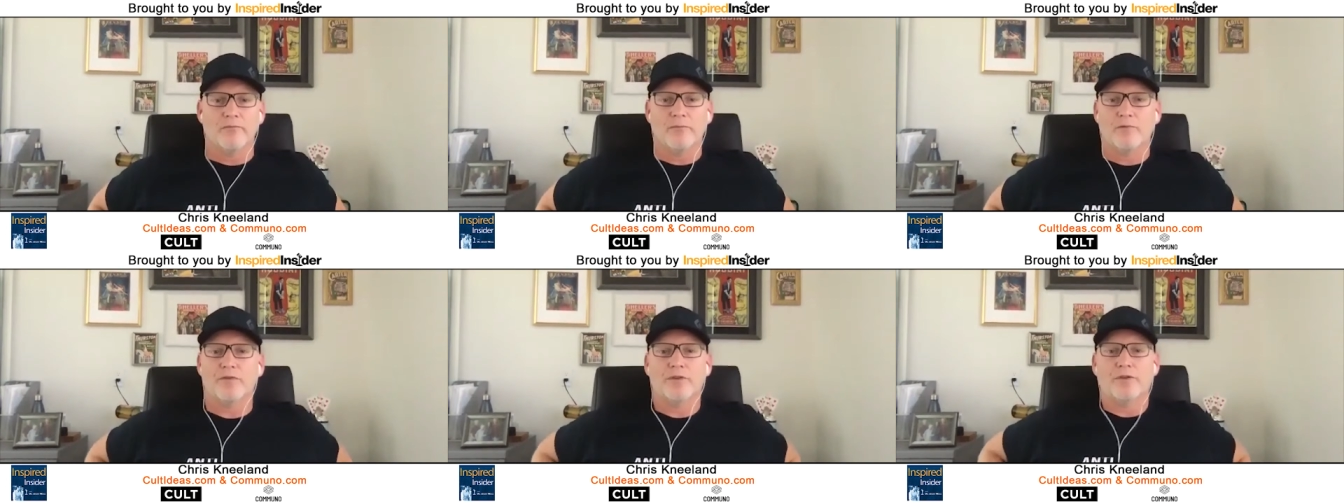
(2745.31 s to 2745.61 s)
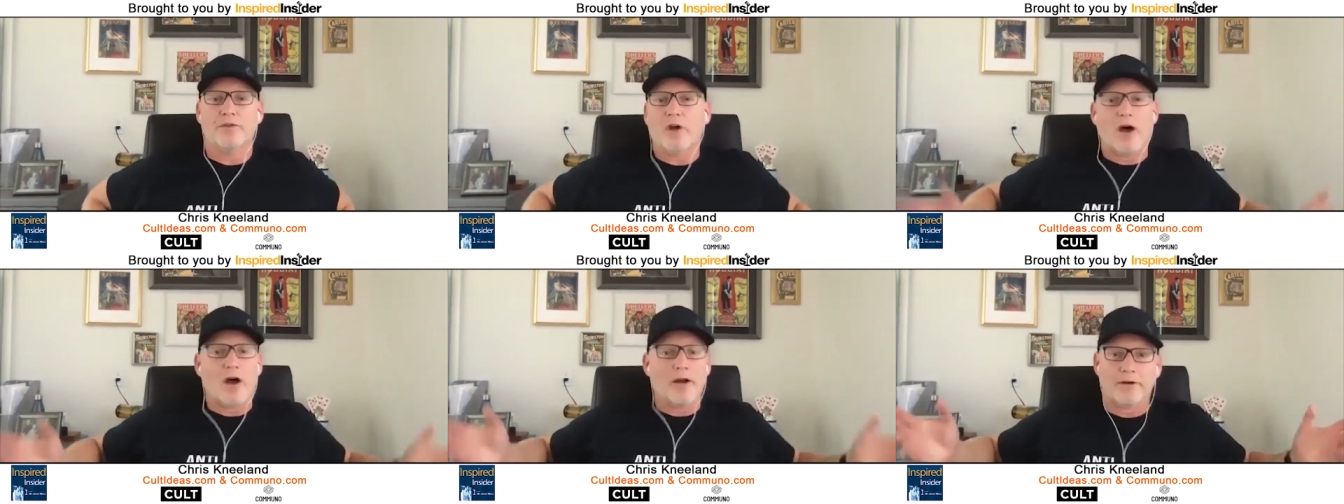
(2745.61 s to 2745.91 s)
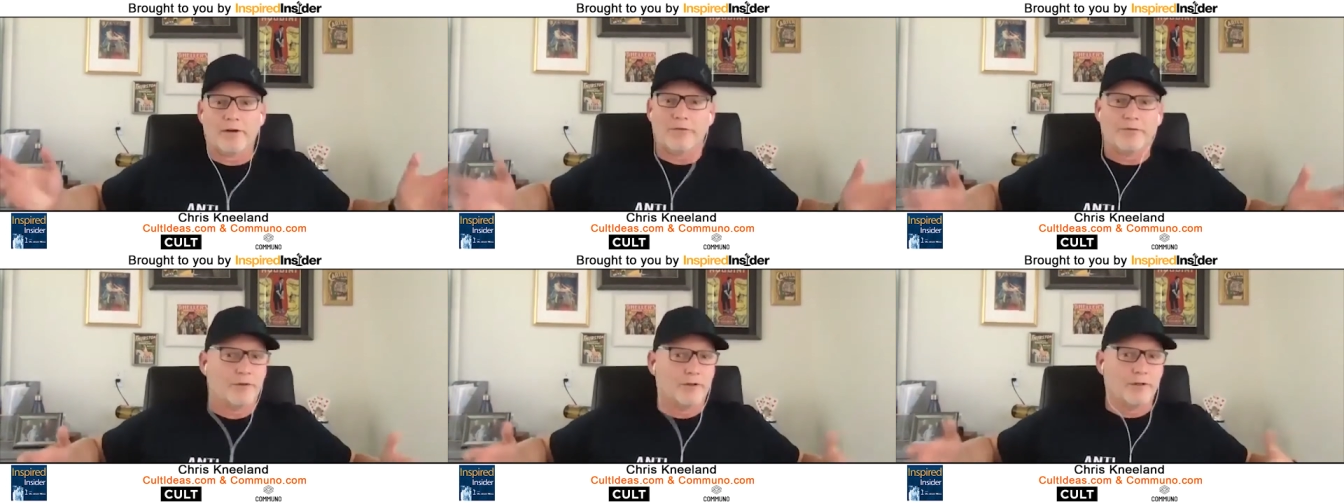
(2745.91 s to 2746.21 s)

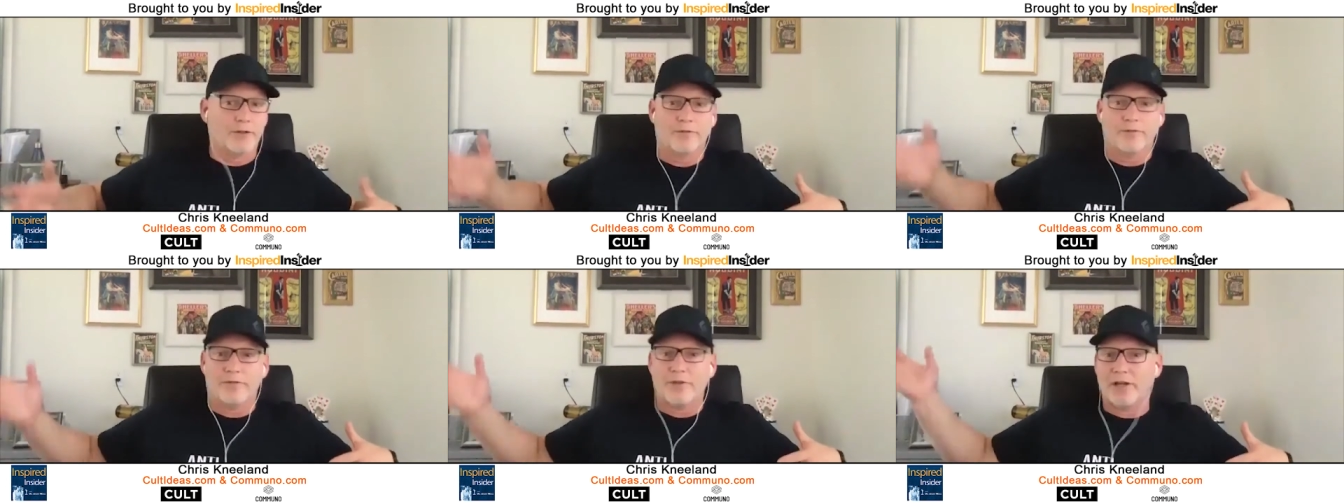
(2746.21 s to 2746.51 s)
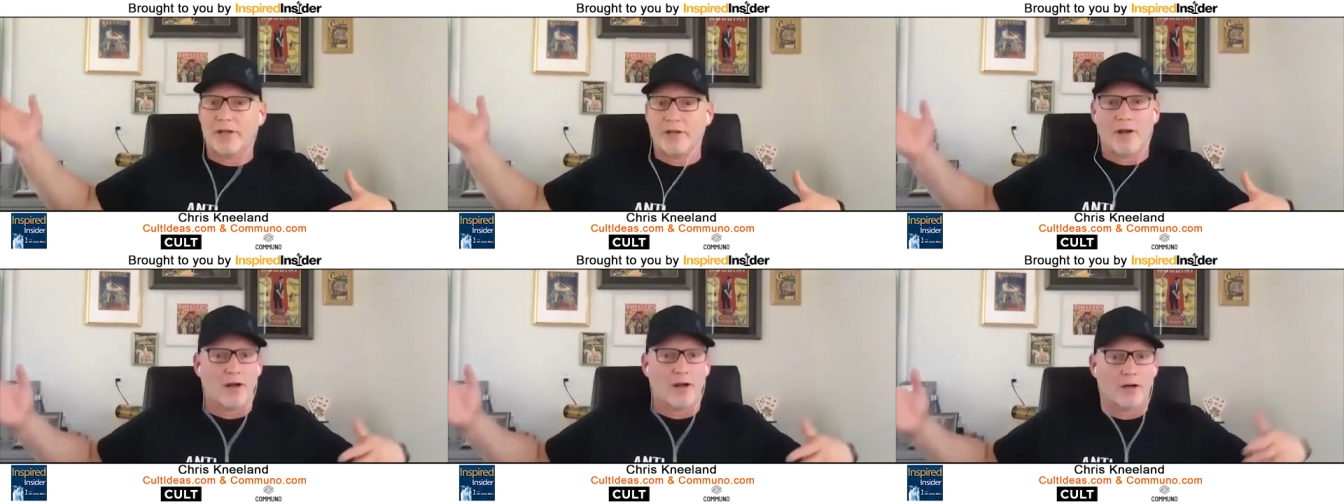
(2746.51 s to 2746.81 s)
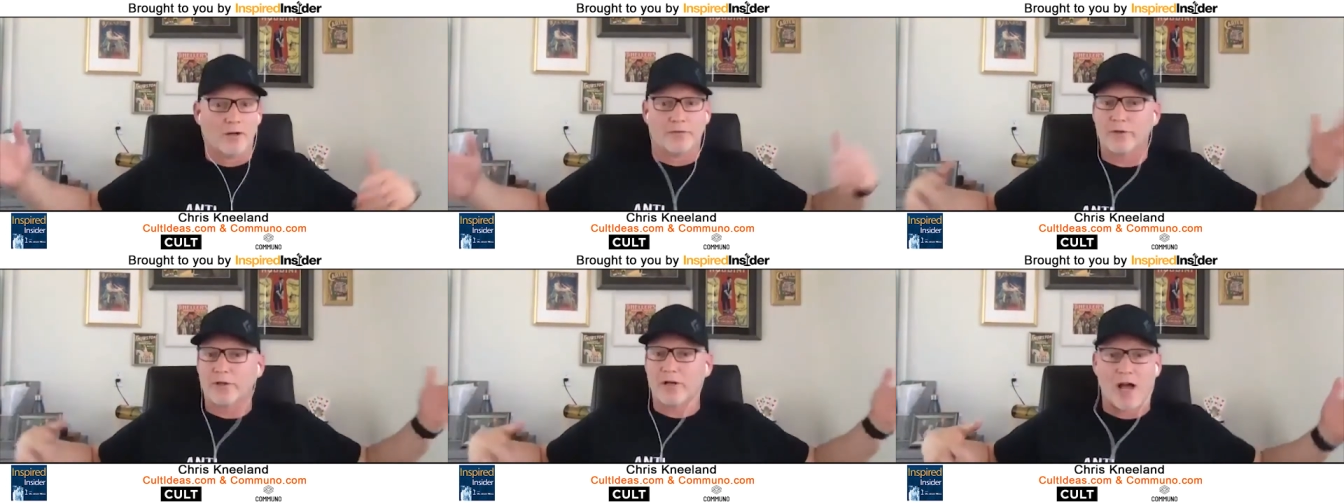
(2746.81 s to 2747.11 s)
photographer,
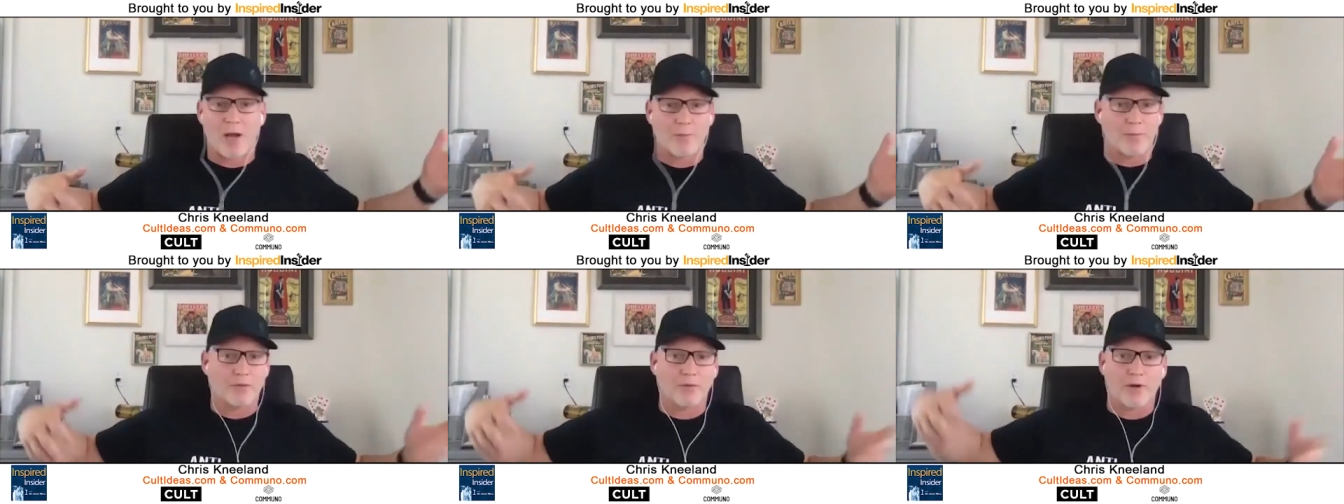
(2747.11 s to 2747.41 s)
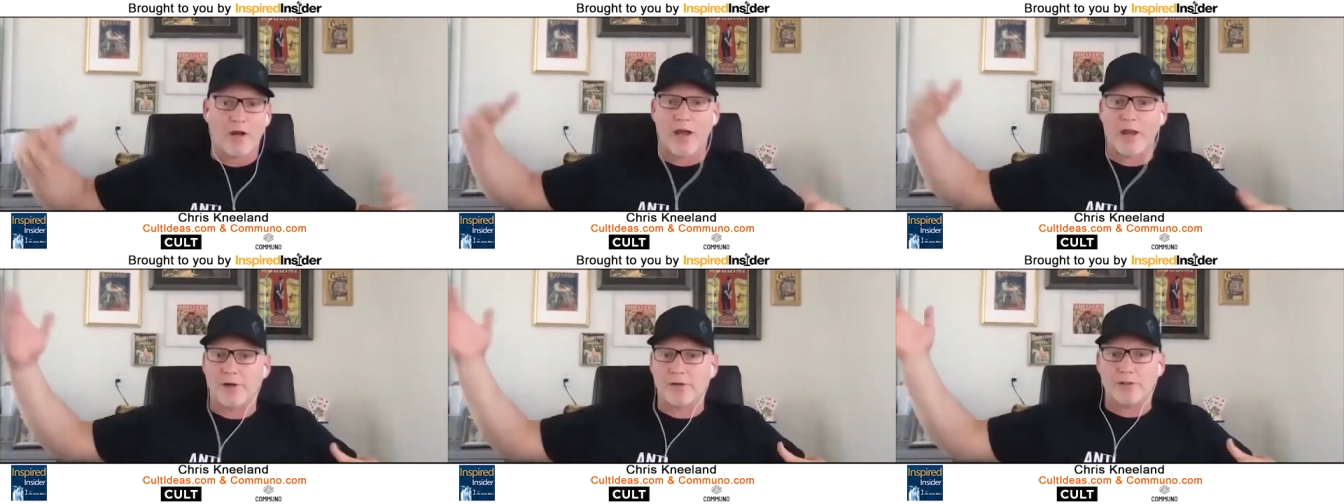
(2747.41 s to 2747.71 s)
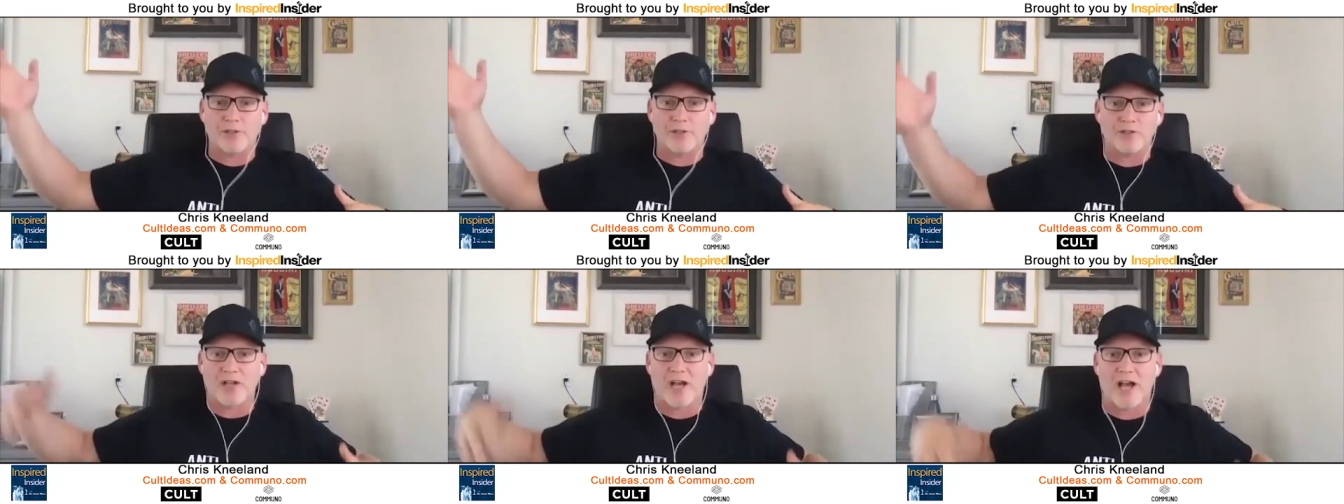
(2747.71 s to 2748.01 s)
videographer, copywriter,
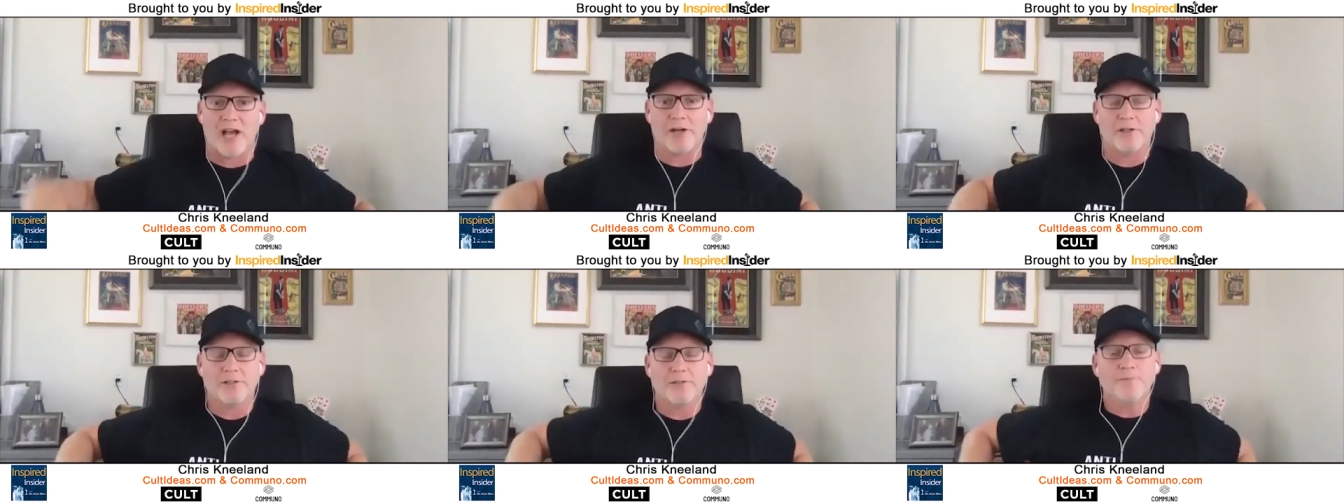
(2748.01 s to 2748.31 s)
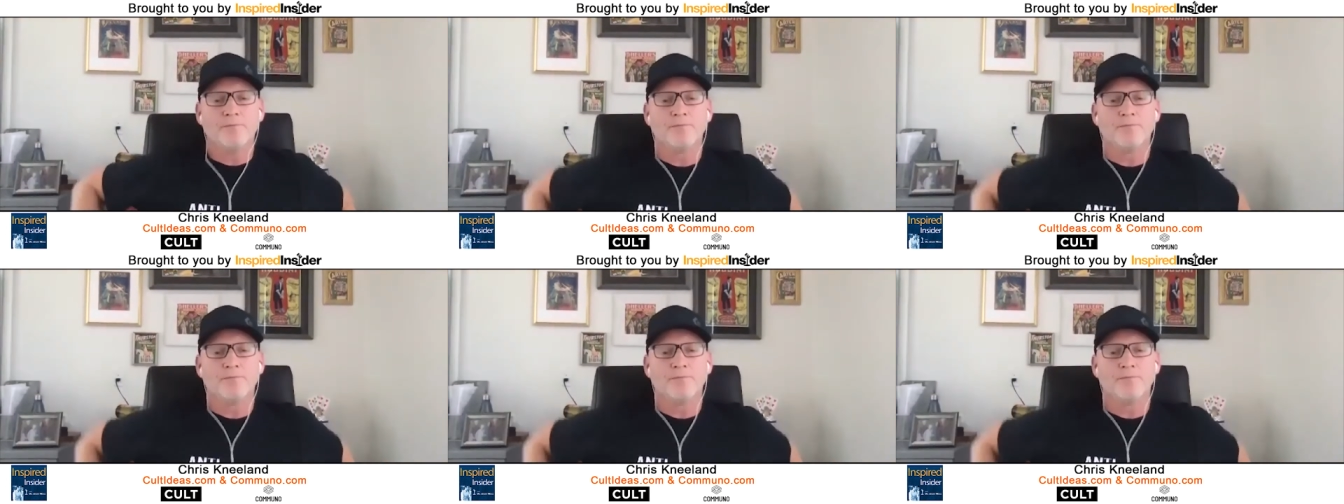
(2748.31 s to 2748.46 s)
designer.